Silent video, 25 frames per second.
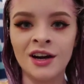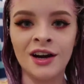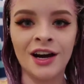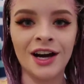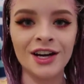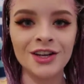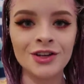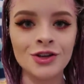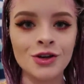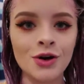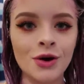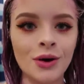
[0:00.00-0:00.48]

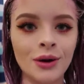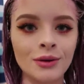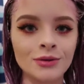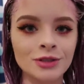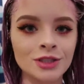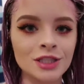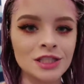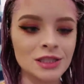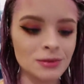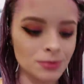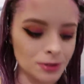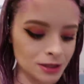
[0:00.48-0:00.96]
I don't know, I
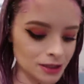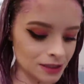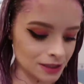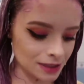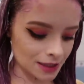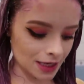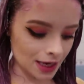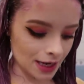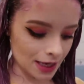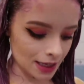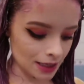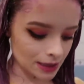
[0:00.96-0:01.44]
was just a bit
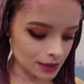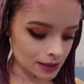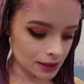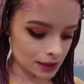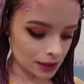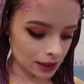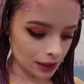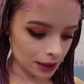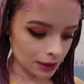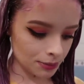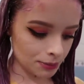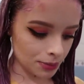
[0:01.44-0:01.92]
scared
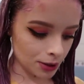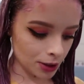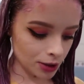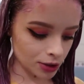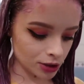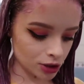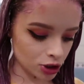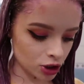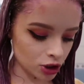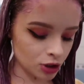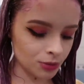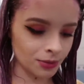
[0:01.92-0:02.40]
to like
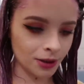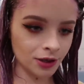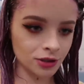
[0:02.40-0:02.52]
put too